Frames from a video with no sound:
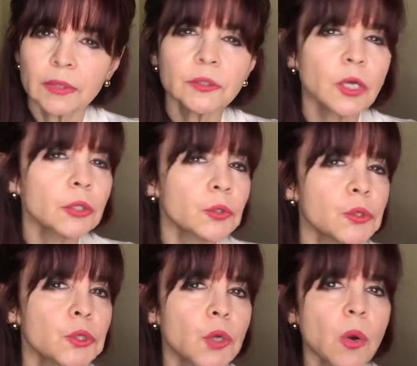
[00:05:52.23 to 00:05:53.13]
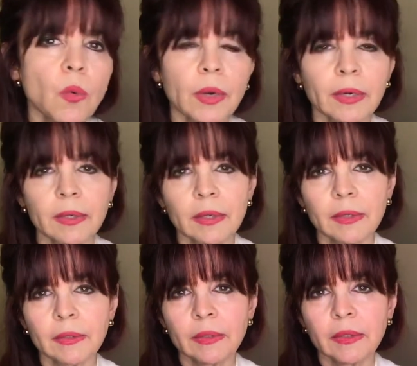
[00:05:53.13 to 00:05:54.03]
Talk to someone.
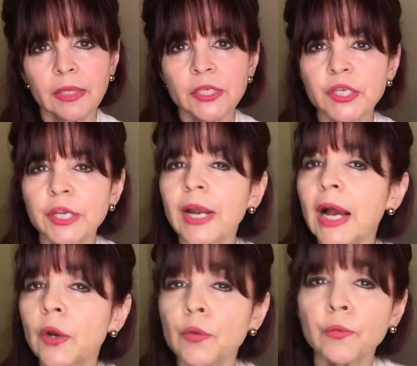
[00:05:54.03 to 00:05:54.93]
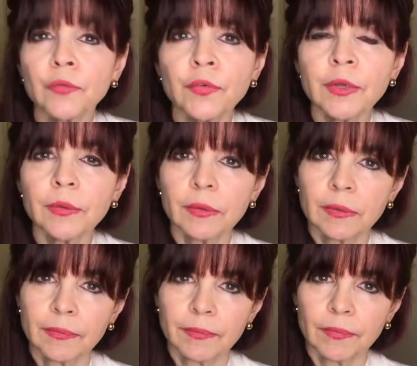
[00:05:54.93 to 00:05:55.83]
Share how you feel.
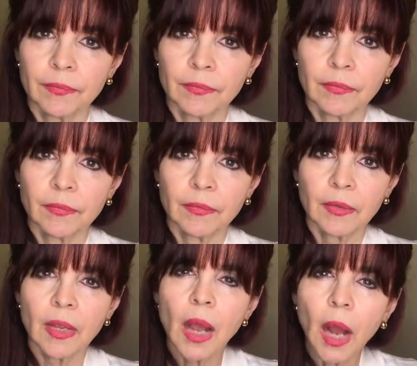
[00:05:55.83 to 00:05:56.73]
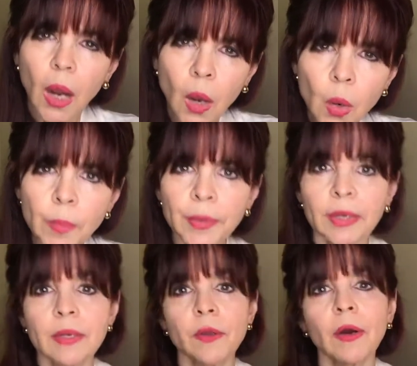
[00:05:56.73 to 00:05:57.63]
Open
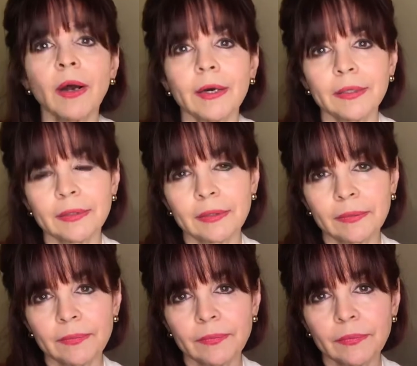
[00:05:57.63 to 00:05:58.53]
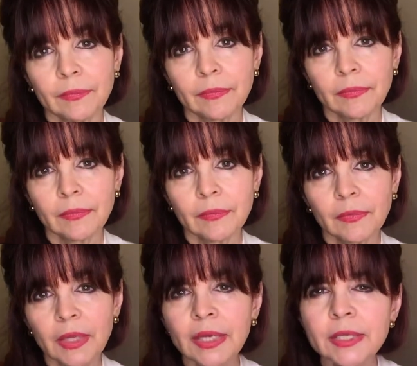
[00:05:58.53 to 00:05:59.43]
your heart.
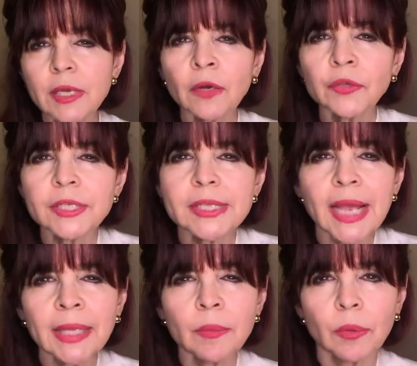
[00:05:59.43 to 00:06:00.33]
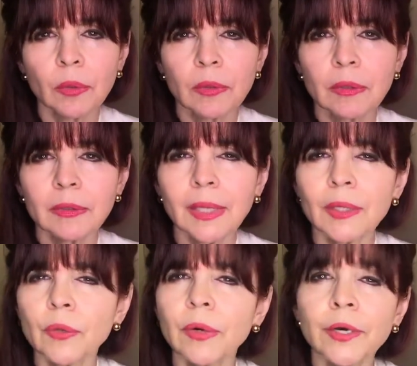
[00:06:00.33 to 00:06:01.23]
It is understandable that
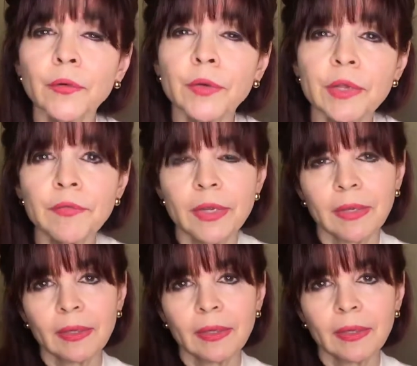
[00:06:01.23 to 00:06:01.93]
you are grieving.